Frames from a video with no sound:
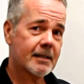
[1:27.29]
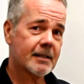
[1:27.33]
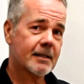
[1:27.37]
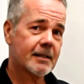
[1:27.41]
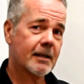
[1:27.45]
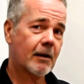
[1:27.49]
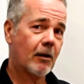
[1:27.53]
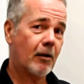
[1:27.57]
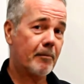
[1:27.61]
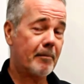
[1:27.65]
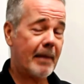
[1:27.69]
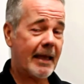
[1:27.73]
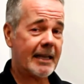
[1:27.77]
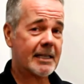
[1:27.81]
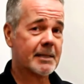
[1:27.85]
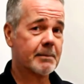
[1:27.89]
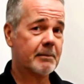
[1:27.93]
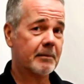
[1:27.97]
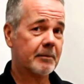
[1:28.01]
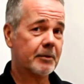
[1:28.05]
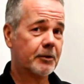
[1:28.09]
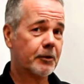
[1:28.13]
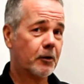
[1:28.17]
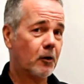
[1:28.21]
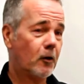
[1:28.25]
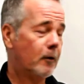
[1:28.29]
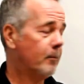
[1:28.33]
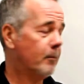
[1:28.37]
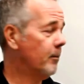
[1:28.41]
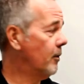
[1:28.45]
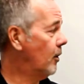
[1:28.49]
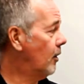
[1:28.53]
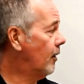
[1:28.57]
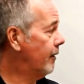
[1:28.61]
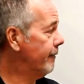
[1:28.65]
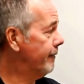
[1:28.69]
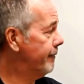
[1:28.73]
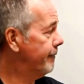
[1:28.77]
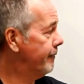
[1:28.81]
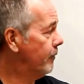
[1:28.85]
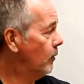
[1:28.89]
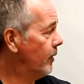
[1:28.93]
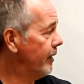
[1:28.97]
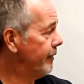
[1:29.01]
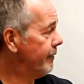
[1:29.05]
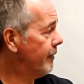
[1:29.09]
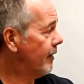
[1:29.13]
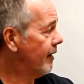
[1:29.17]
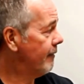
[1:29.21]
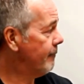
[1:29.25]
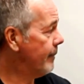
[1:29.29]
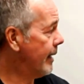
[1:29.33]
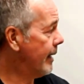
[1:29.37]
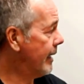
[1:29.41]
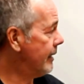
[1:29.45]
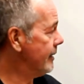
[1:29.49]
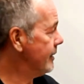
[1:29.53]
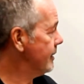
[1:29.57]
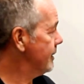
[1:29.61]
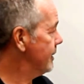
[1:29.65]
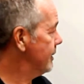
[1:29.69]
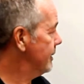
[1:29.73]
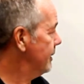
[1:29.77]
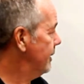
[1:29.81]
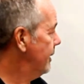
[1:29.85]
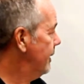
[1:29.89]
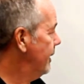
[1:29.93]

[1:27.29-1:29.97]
so a maximum term of 45 months.